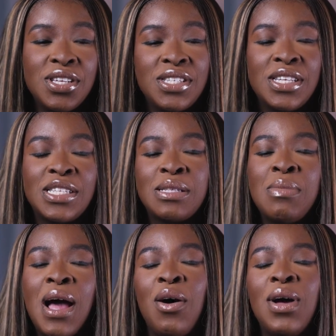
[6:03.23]
to
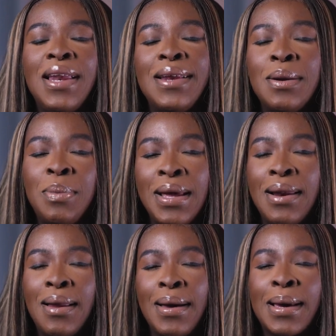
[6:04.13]
smell a little
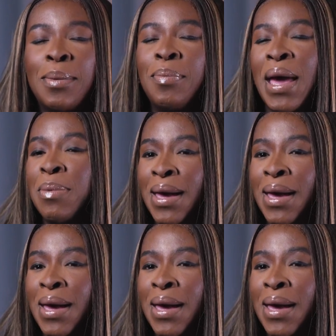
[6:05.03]
bit like Baby